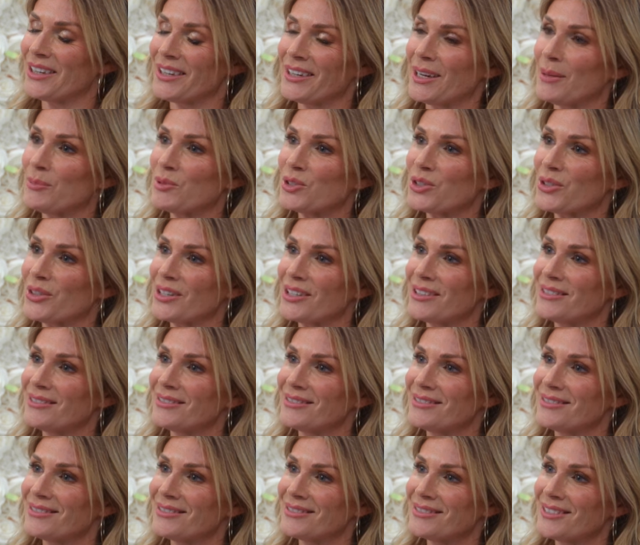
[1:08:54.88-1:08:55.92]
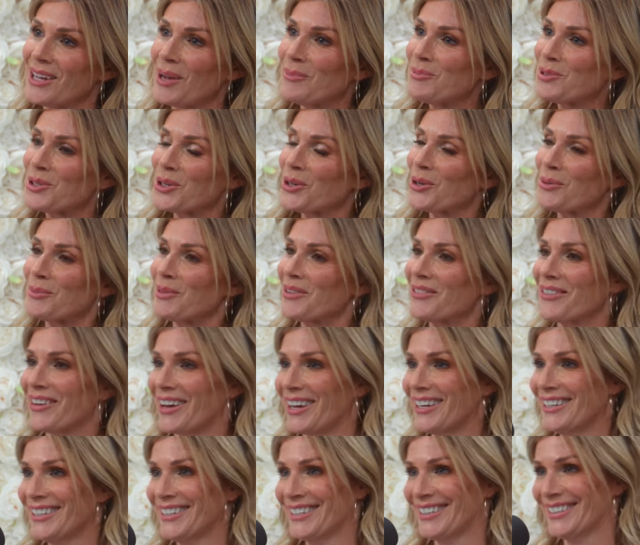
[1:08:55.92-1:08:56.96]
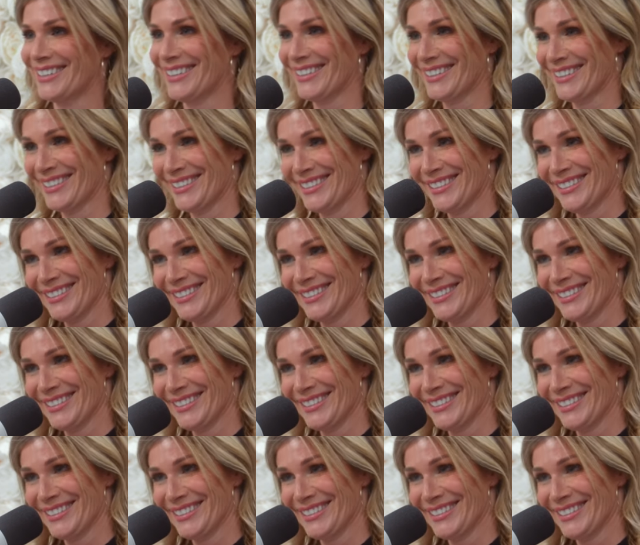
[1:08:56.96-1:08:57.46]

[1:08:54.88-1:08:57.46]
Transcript: good, I'm sure. Oh, and I'm yes. sure you'll be fine. The twins I've